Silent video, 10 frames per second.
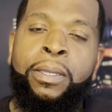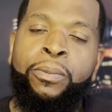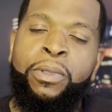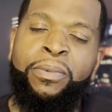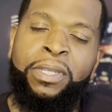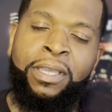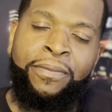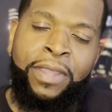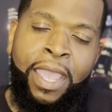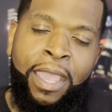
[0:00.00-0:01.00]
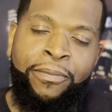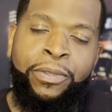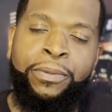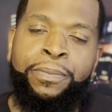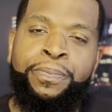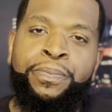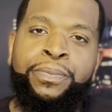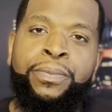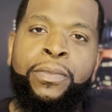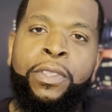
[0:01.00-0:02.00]
We would love to have you.
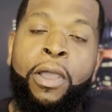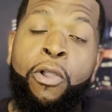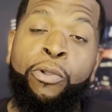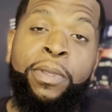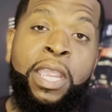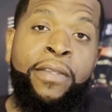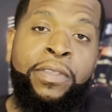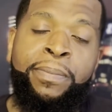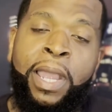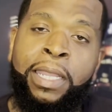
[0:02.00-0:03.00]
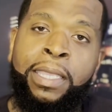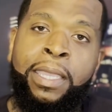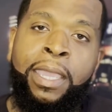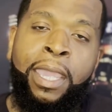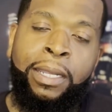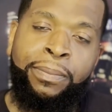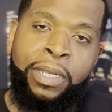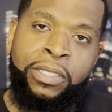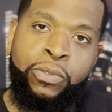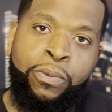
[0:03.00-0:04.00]
I hope everybody had a
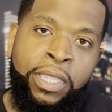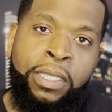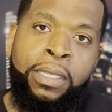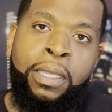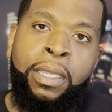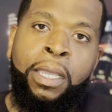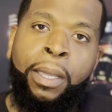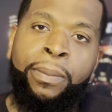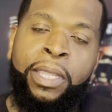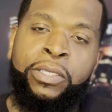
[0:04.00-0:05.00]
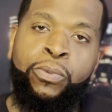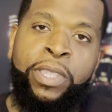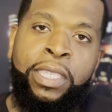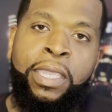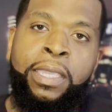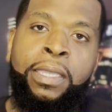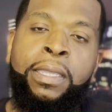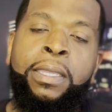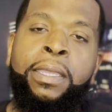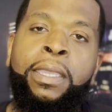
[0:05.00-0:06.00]
blessed week, a blessed weekend,
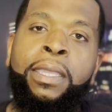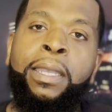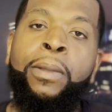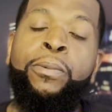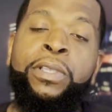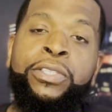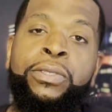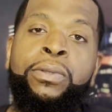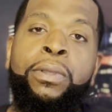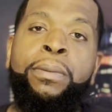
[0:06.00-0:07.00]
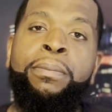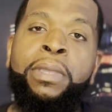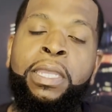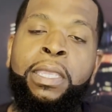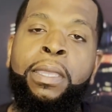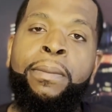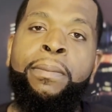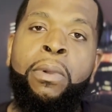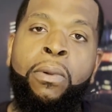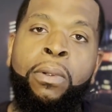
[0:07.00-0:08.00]
and I wish you many
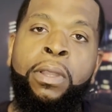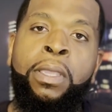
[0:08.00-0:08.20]
more.